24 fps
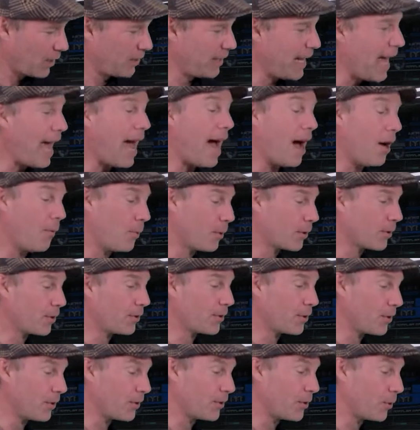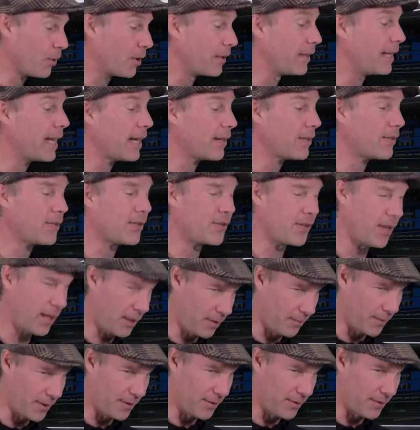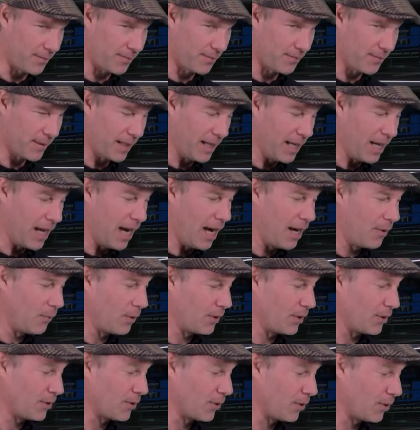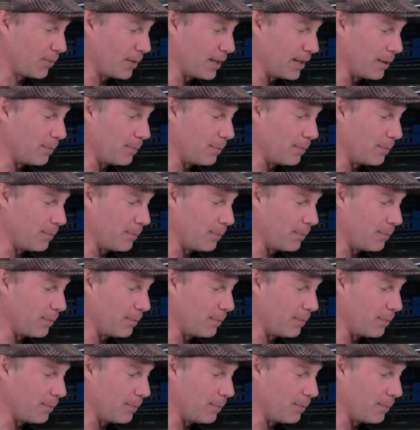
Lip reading: Now we're going to go to our next segment, which is going to be